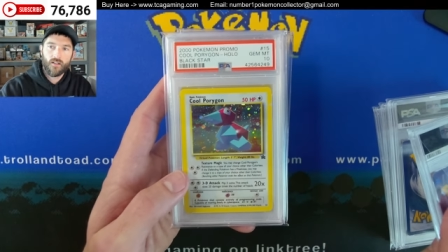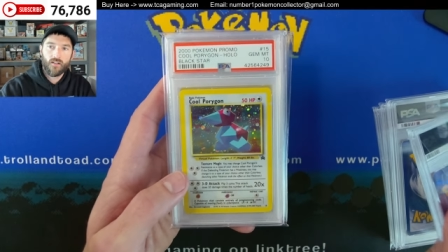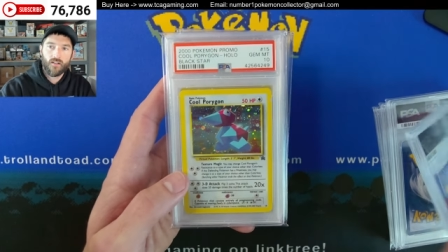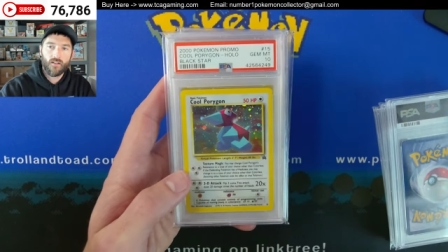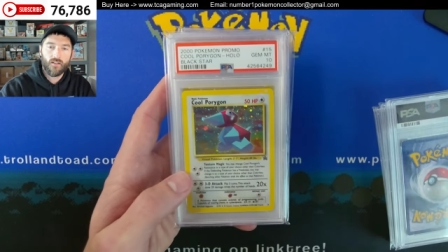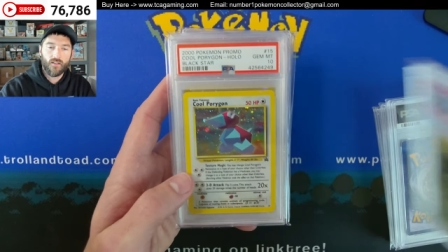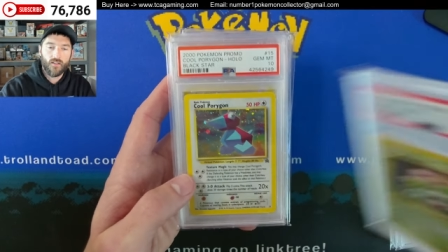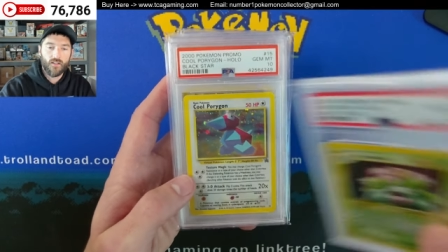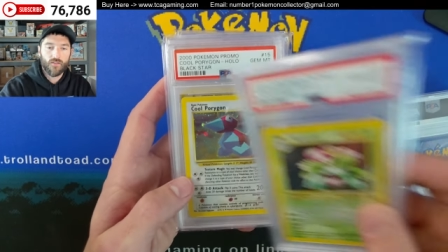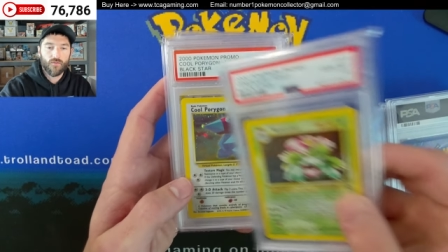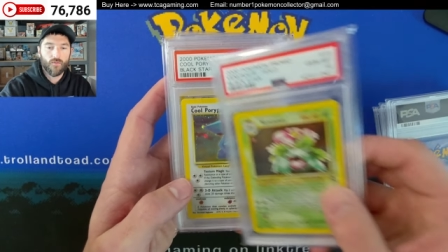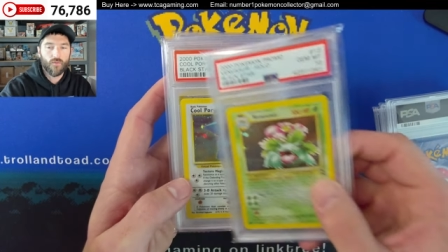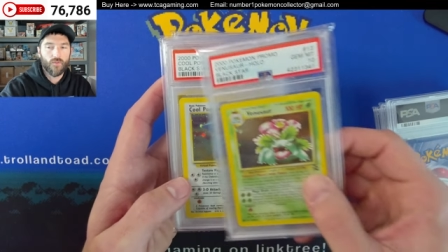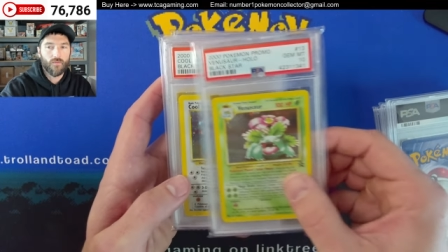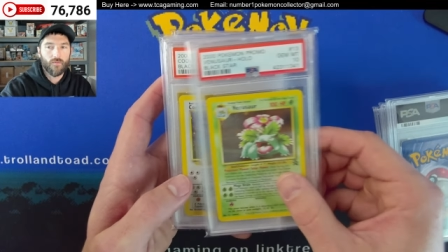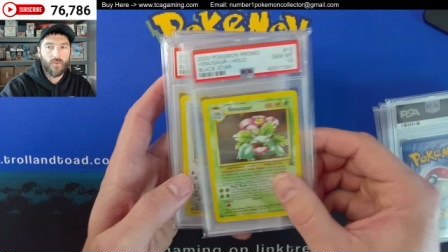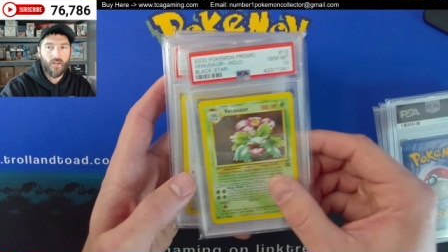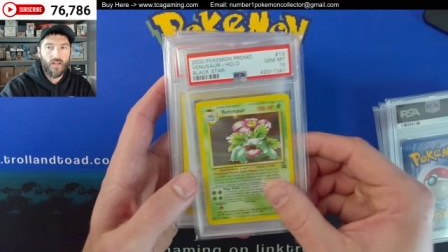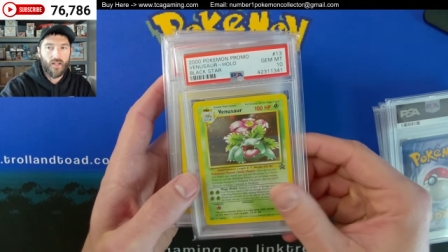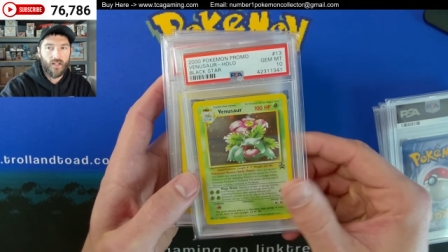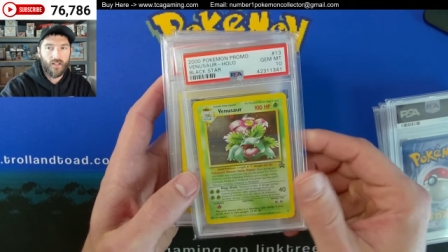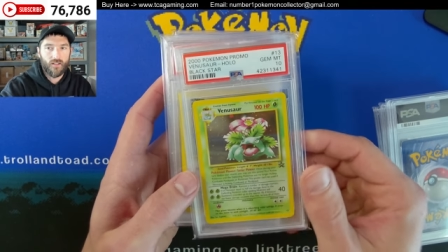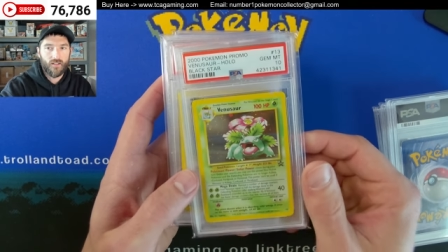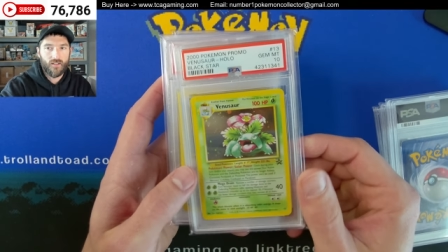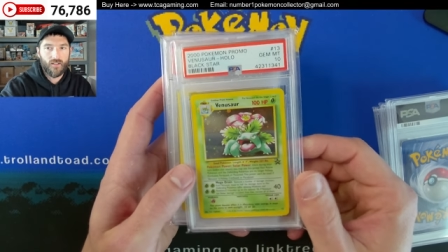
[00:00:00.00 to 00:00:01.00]
This one,
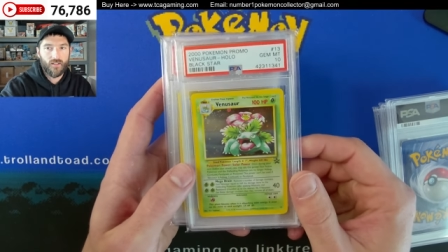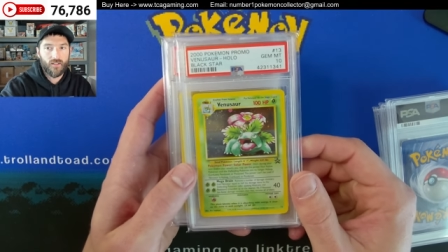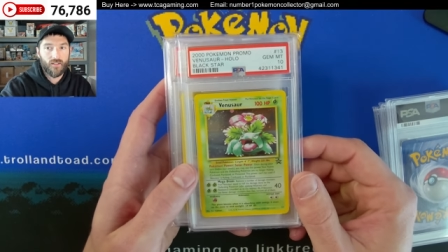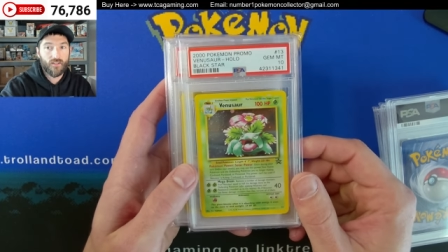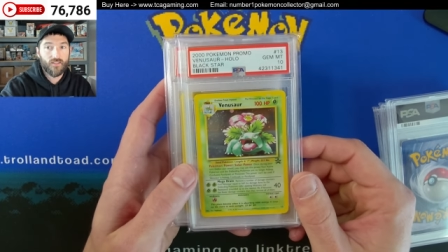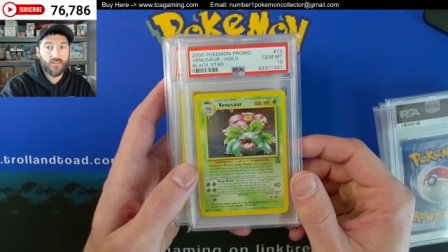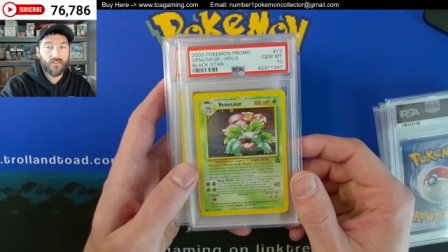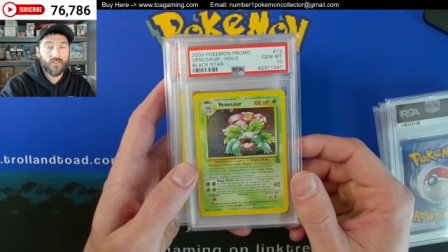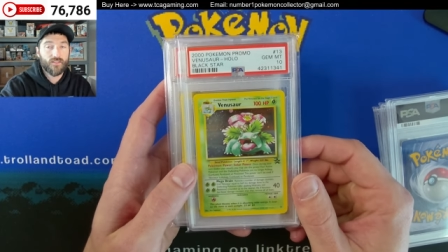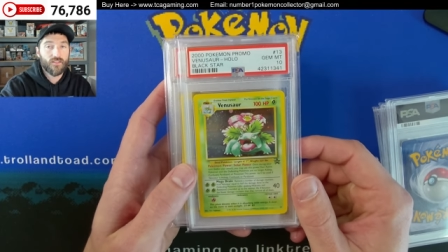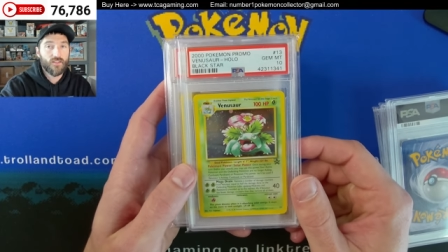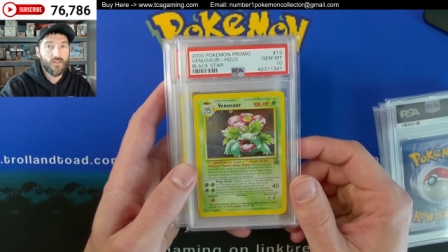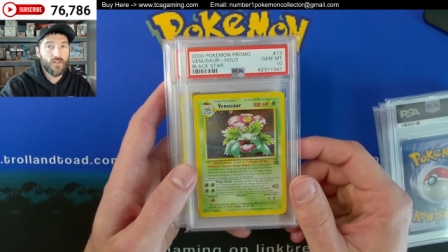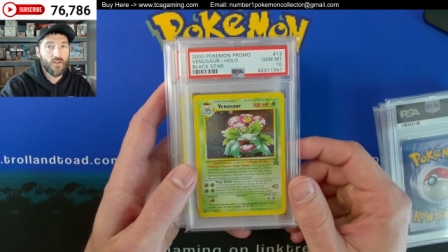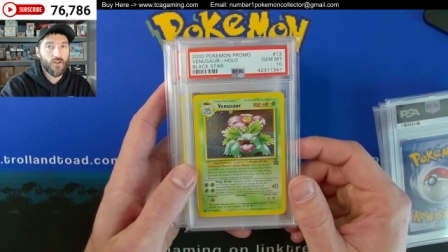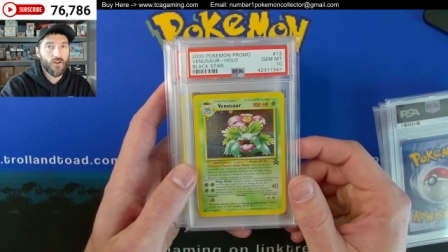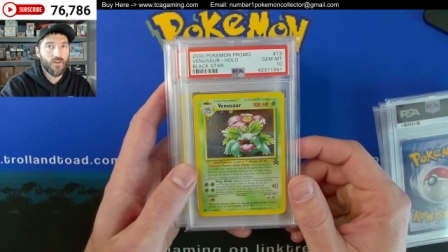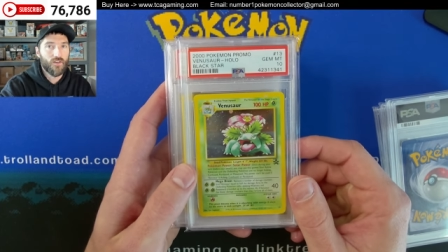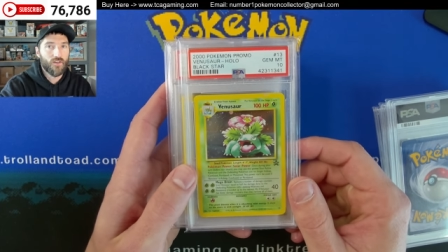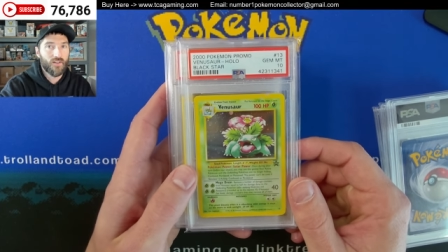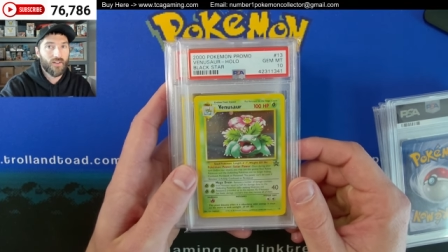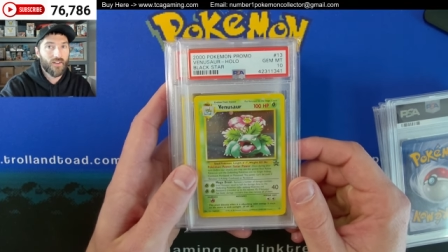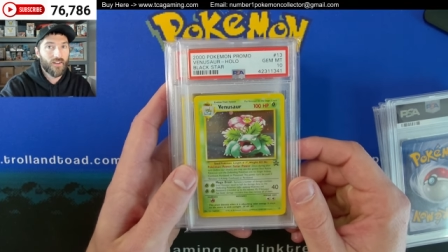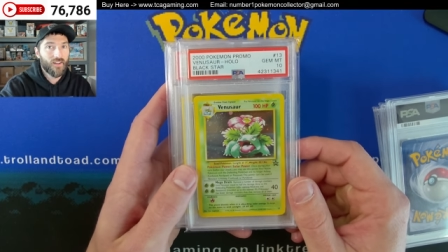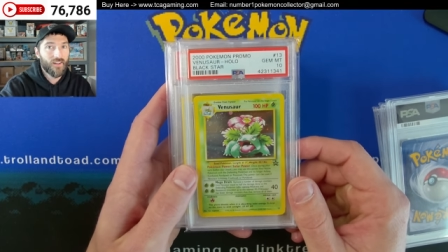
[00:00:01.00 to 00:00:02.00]
man, it's still...
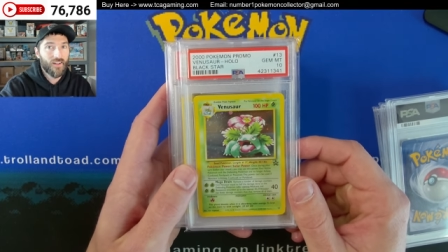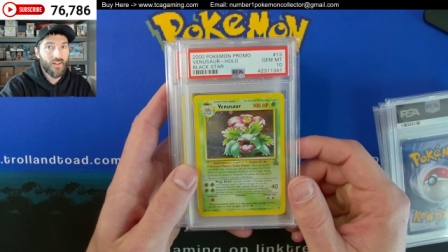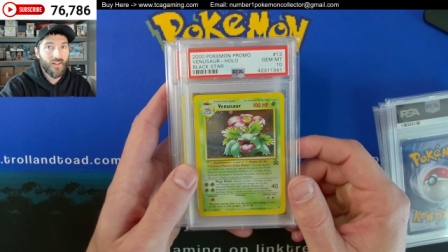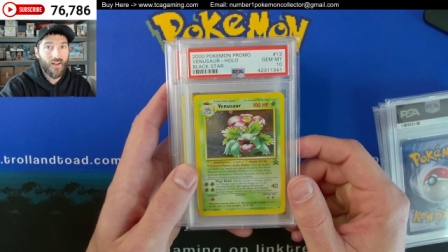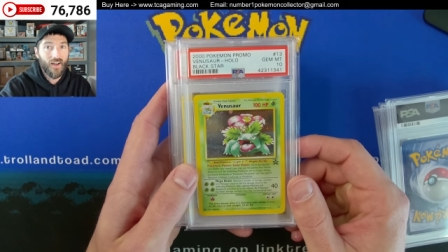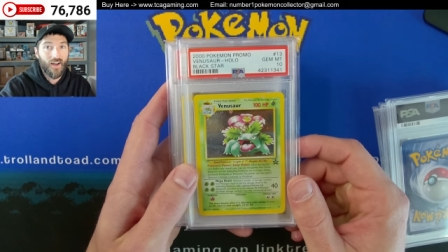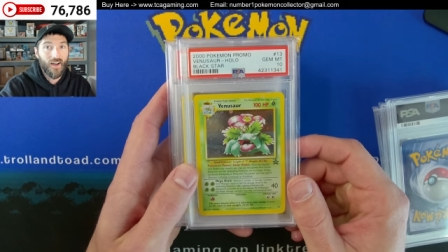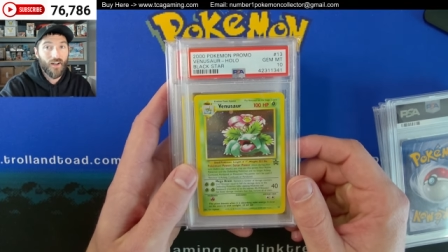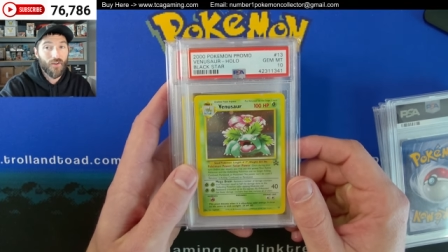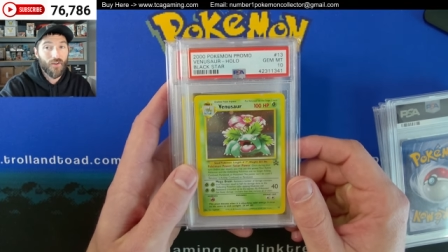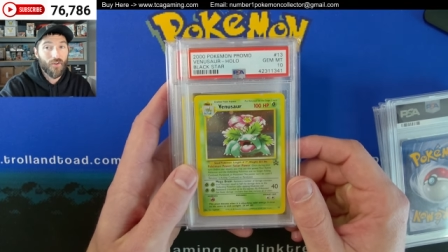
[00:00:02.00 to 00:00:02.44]
I